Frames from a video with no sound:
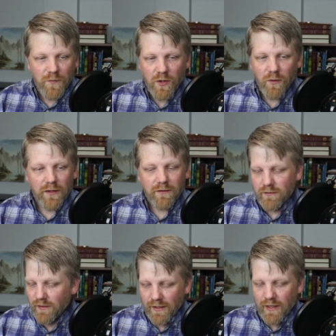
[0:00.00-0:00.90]
you know
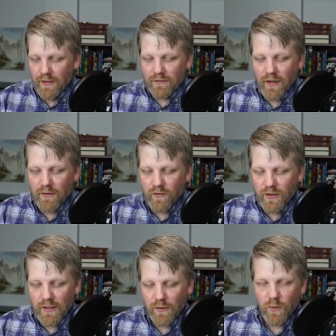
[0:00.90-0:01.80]
it's again it's kind of a
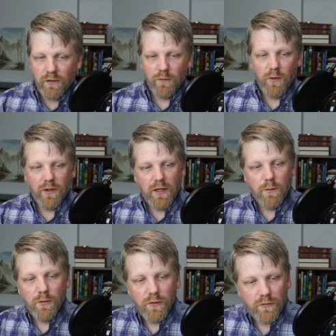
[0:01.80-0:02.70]
thing with with
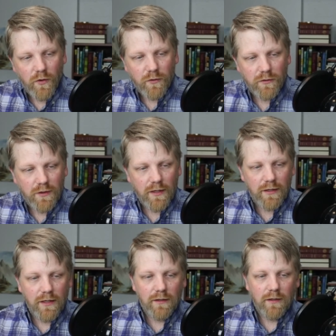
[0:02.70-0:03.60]
hebrew roots folks that they
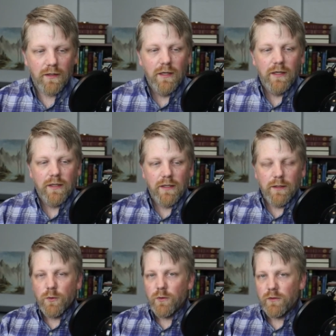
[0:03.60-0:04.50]
think that
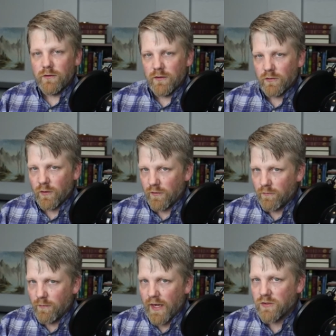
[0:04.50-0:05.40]
hebrew is this sort of
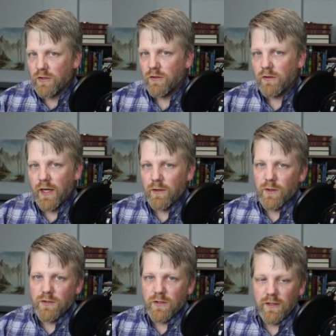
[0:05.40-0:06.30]
magical
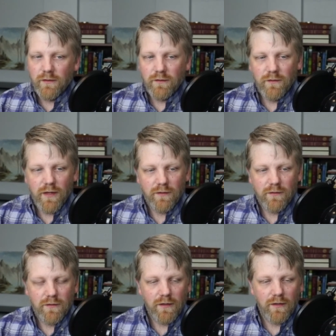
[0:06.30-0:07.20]
language that
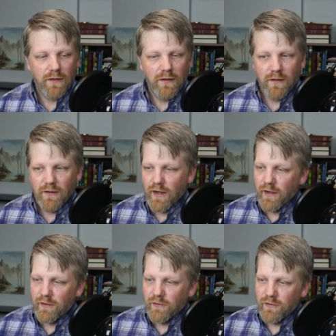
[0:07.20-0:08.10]
that uh,
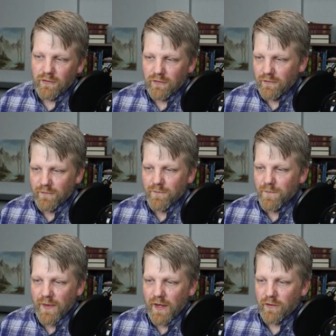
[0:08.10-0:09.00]
has
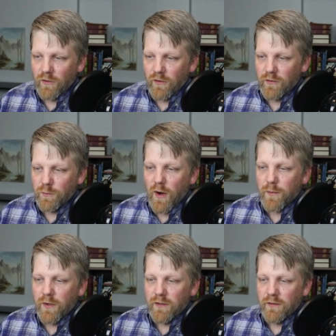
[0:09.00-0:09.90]
has all these
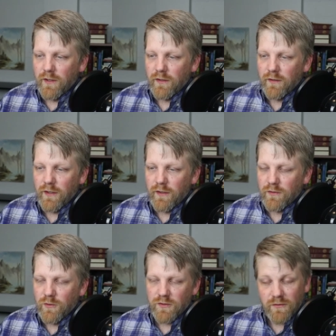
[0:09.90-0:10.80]
properties that it that it
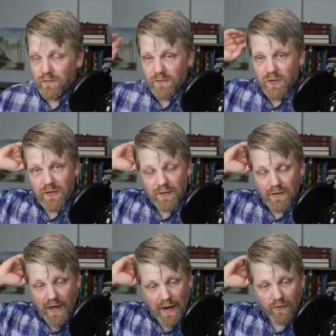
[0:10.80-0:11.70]
just just
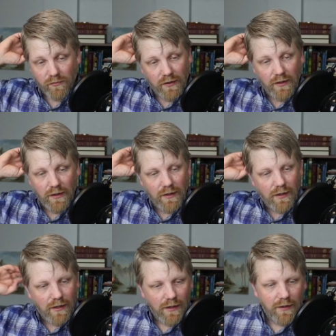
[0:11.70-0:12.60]
doesn't have
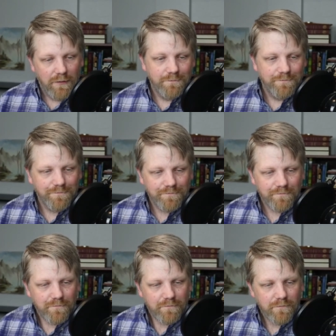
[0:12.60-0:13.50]
um,
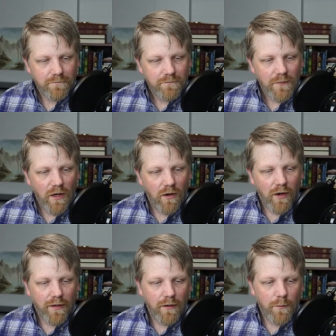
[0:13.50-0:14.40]
all
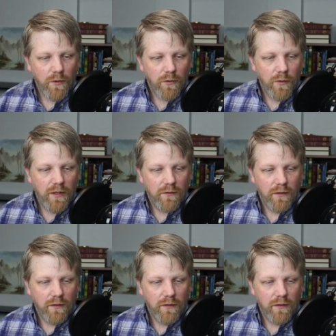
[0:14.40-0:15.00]
right number three he